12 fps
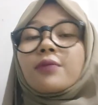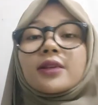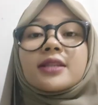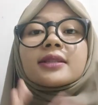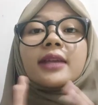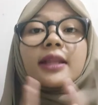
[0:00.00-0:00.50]

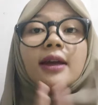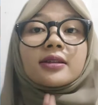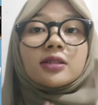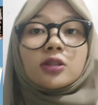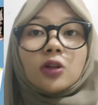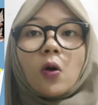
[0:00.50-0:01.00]
Please let
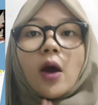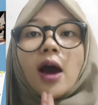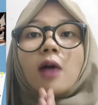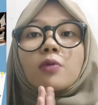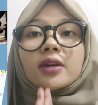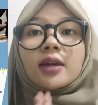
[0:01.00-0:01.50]
us know
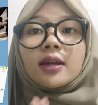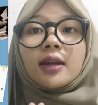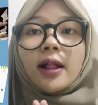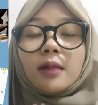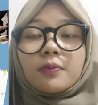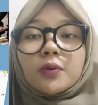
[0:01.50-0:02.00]
how we can
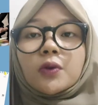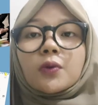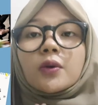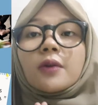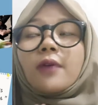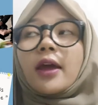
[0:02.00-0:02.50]
help
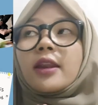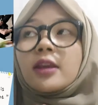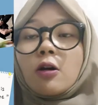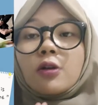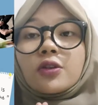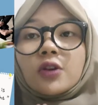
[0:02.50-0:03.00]
you if
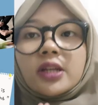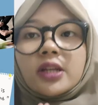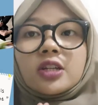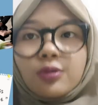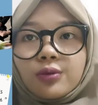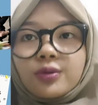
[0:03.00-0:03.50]
any other
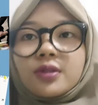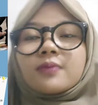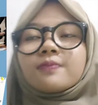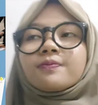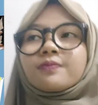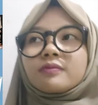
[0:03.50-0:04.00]
issues.
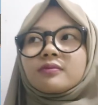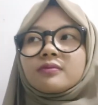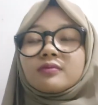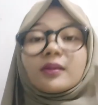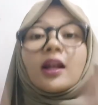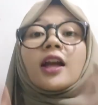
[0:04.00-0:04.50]

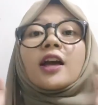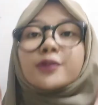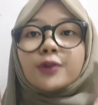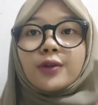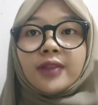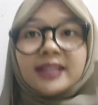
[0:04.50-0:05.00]

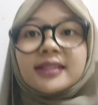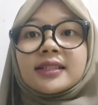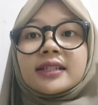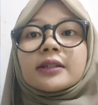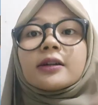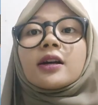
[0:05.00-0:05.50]
So that's
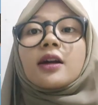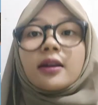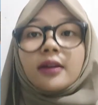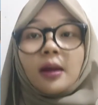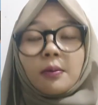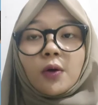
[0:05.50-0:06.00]
the
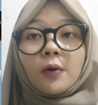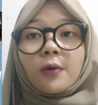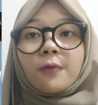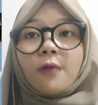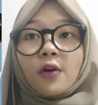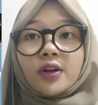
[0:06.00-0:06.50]
number
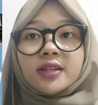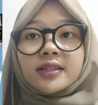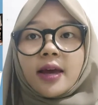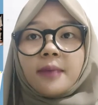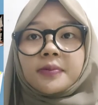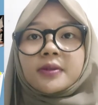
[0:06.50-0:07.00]
4
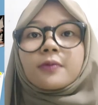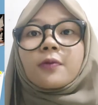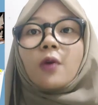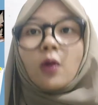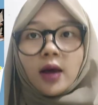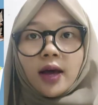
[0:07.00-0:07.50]
steps
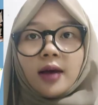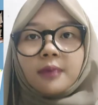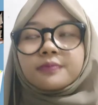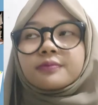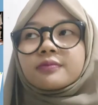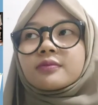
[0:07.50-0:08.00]
follow up.
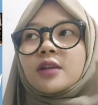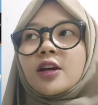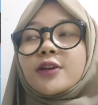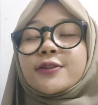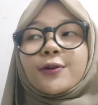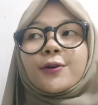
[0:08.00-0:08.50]

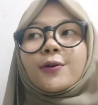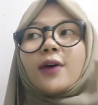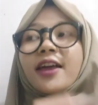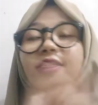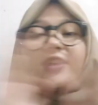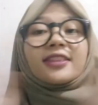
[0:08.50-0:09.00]
So
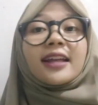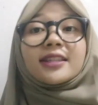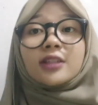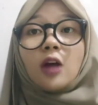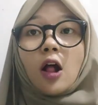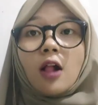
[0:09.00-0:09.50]
I think
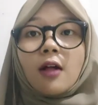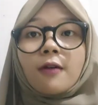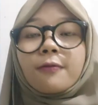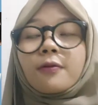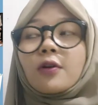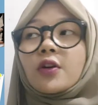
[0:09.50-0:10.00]
that's all
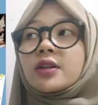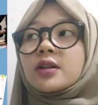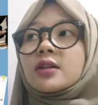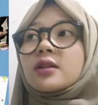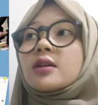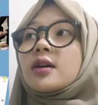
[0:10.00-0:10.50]
for
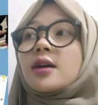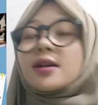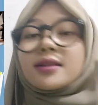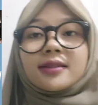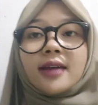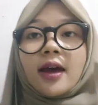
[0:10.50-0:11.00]
the
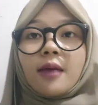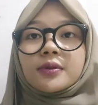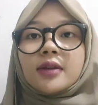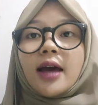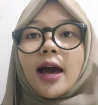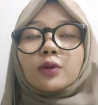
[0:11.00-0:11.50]

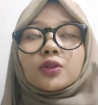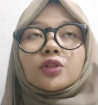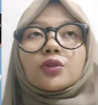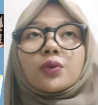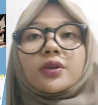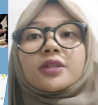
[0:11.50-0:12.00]
steps how
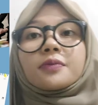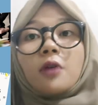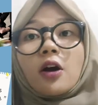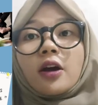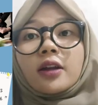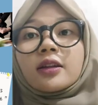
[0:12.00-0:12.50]
to
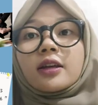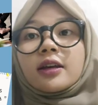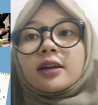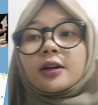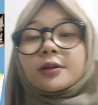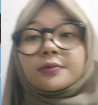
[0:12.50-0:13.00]
respond
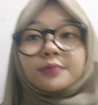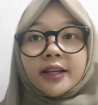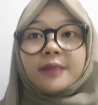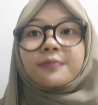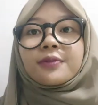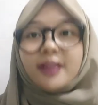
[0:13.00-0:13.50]

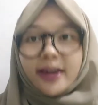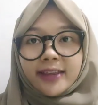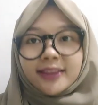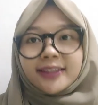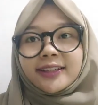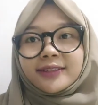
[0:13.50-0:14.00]
complaint
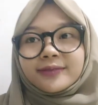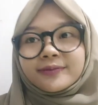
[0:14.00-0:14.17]
politely.